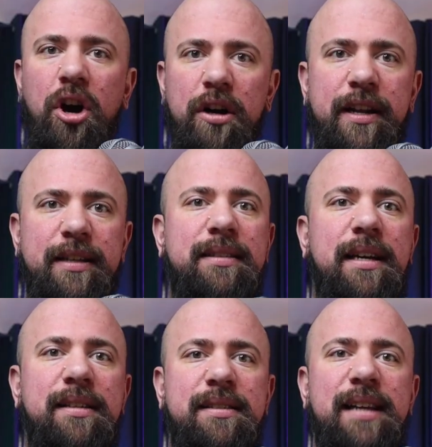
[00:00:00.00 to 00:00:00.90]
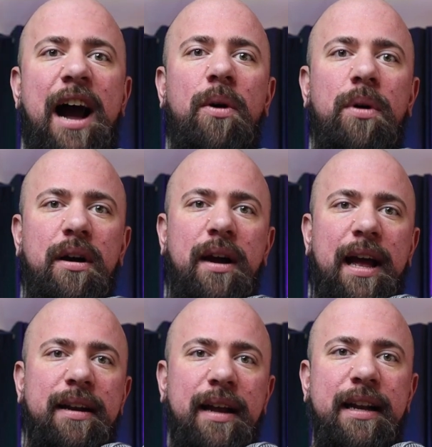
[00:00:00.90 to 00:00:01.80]
tartness and sour
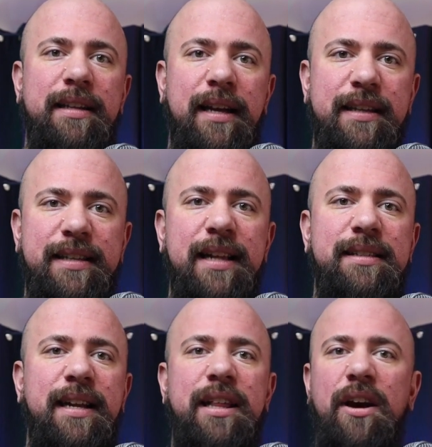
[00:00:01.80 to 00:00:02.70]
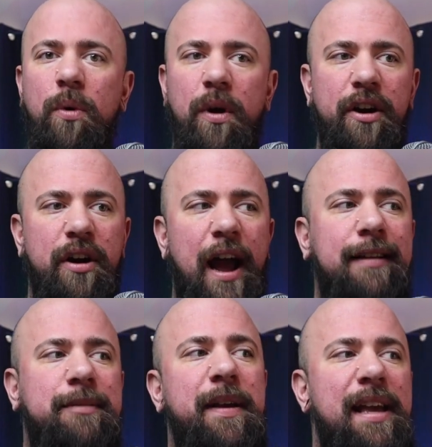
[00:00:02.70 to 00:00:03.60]
and intensity there, or your
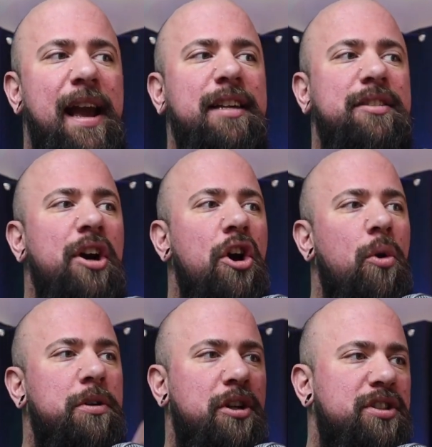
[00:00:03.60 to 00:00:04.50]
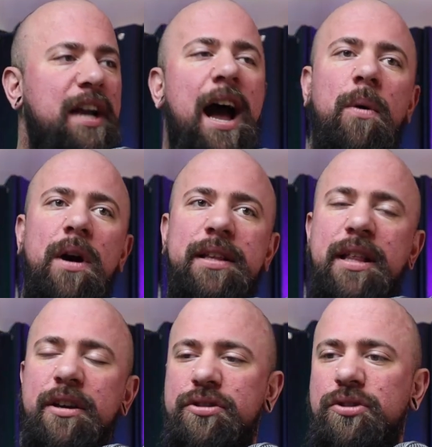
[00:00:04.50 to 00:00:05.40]
SPK, which are sour
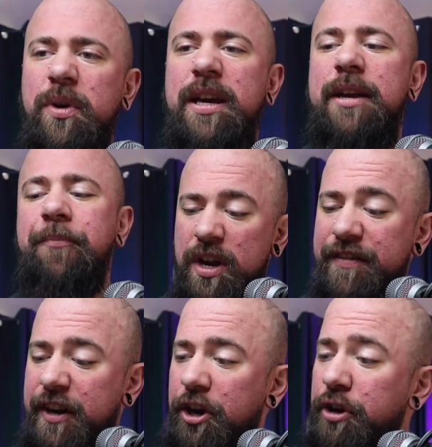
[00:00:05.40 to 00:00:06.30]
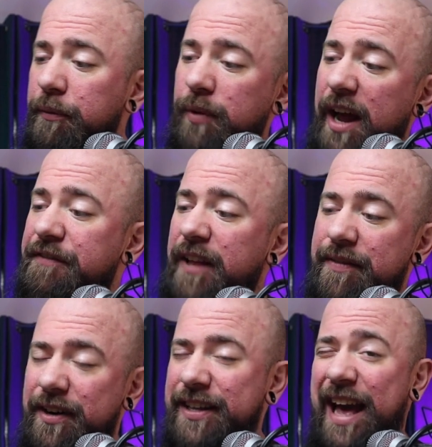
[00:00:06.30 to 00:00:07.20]
and then they're sweet, or even a new red
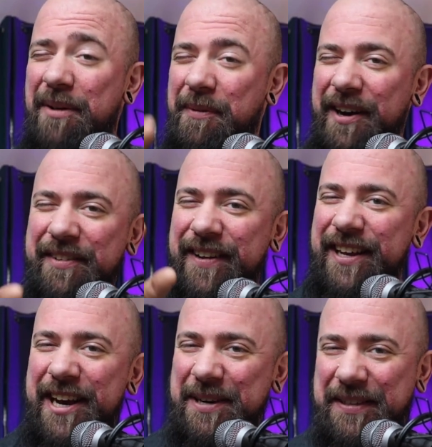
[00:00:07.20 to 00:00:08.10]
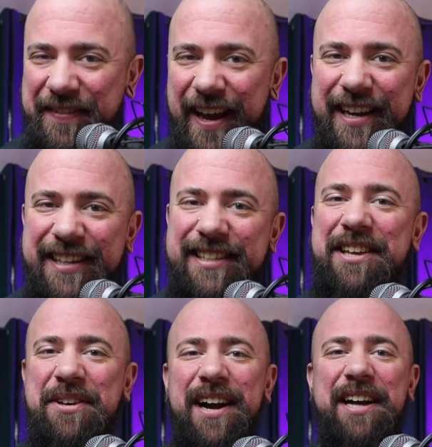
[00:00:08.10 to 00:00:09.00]
flavor in that one video in Vegas
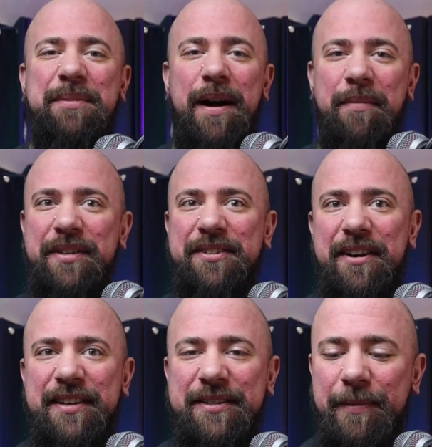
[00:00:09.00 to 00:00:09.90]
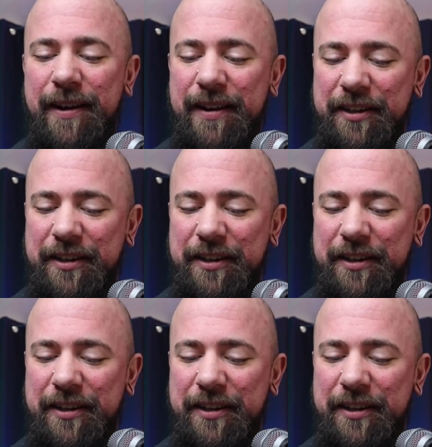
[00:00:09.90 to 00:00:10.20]
that you guys probably saw us